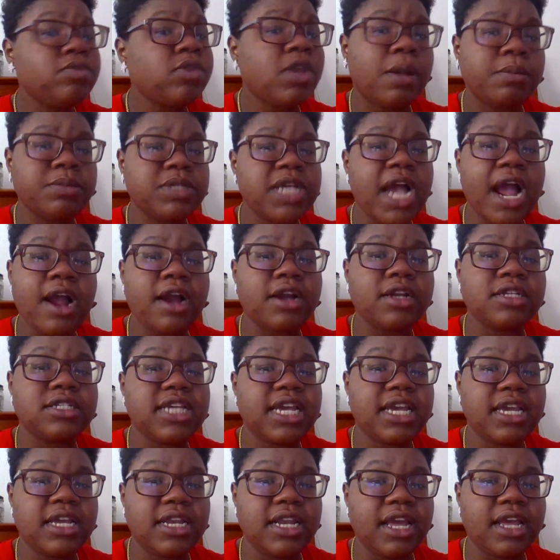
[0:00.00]
I'm tired of
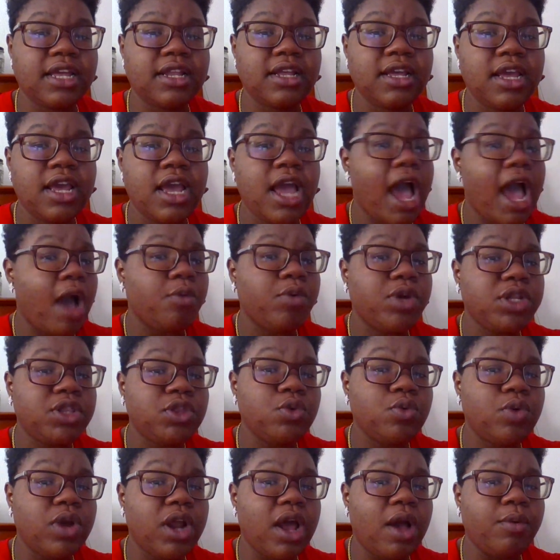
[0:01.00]
saying that. I went
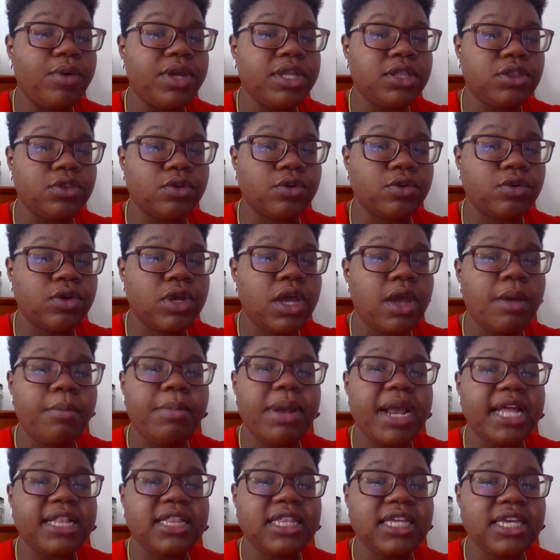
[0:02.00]
through what I went through. But
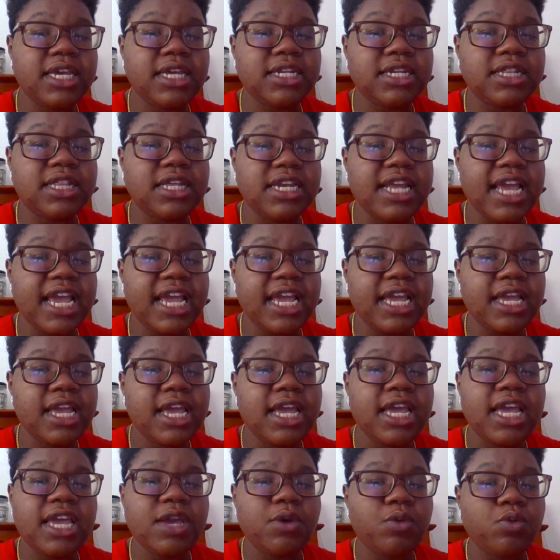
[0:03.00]
at the end of the day,
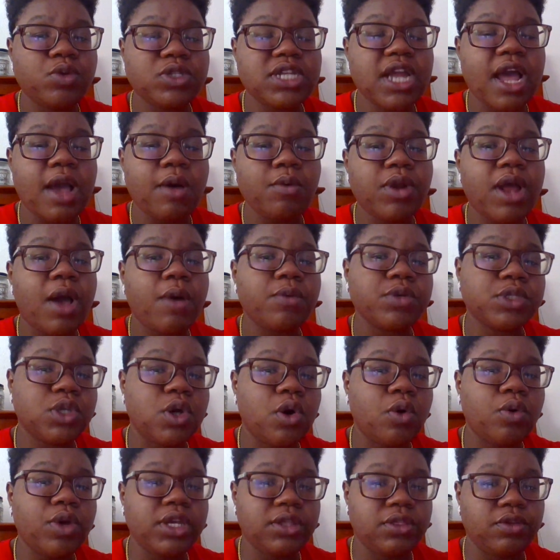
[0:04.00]
it was not what I was
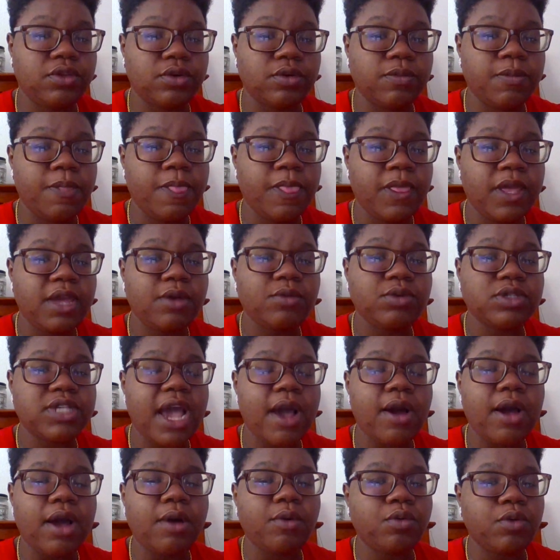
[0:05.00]
going through. It was
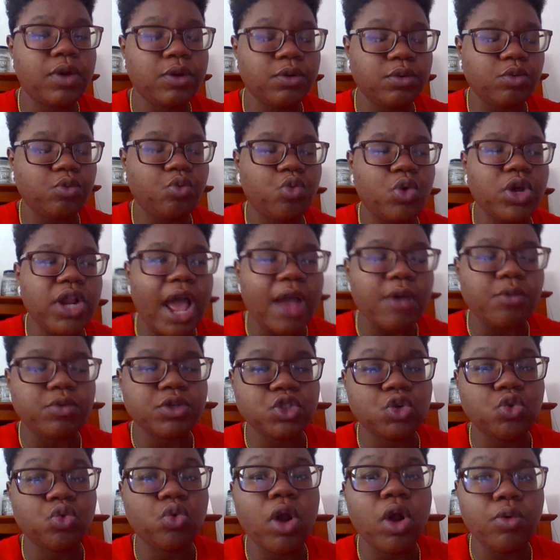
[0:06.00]
what I was
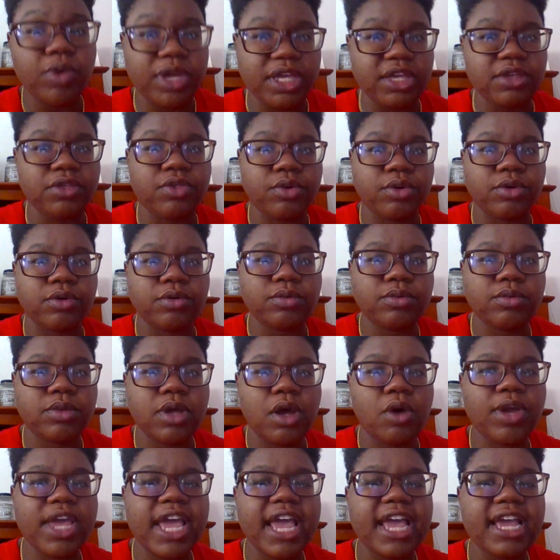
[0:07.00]
growing through.
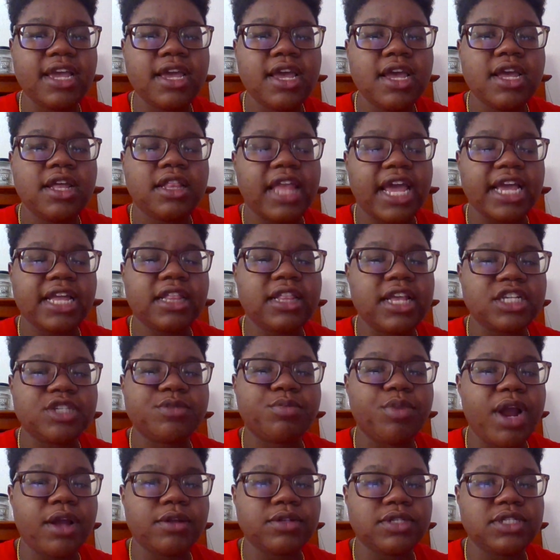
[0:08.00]
Okay, like Les
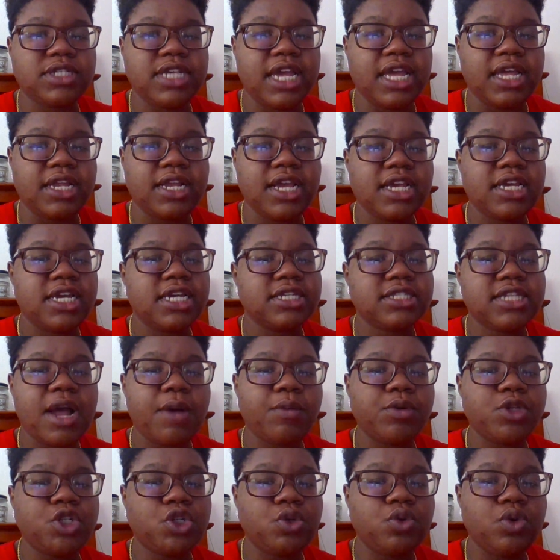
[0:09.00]
Brown said, it's not
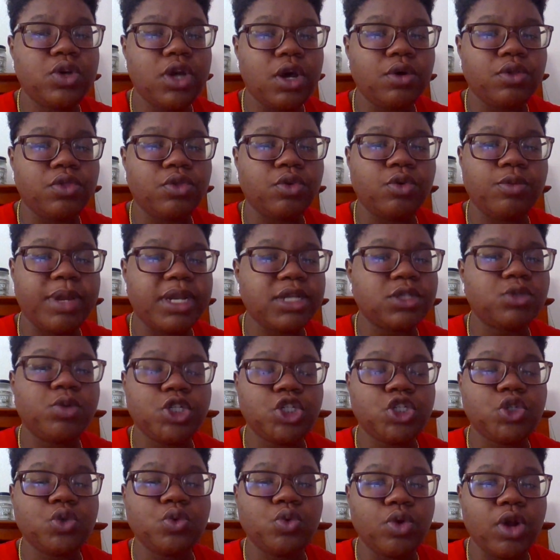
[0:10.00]
what you go through, but it's
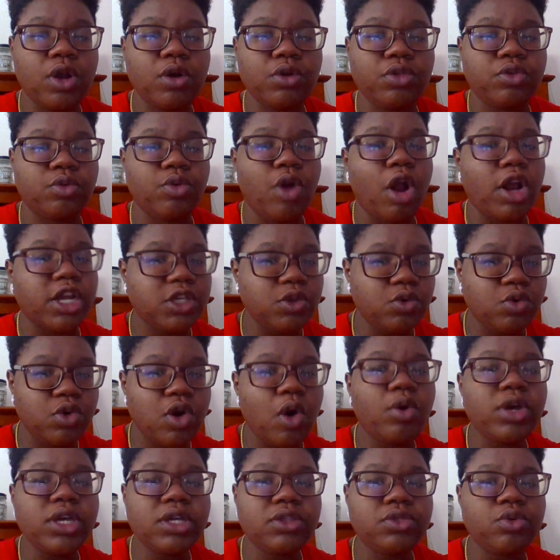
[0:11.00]
what you grow through. Are you
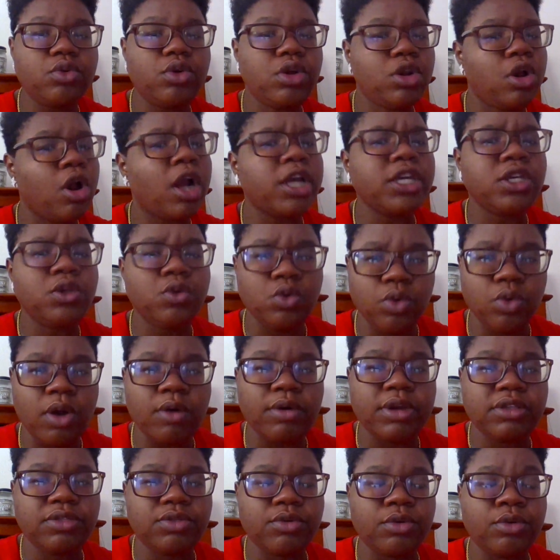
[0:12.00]
going through it, or are you
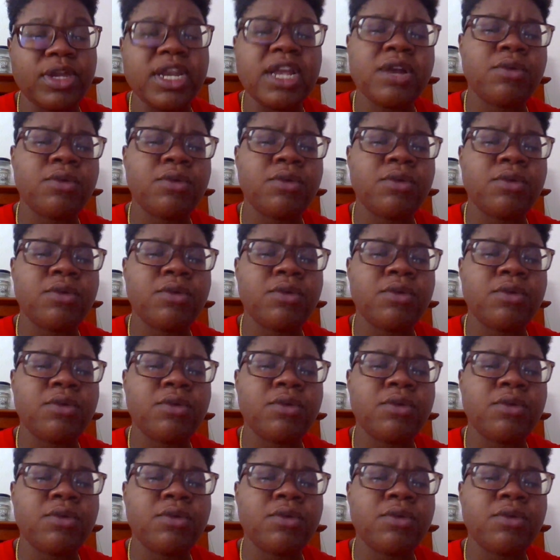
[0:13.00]
growing through it?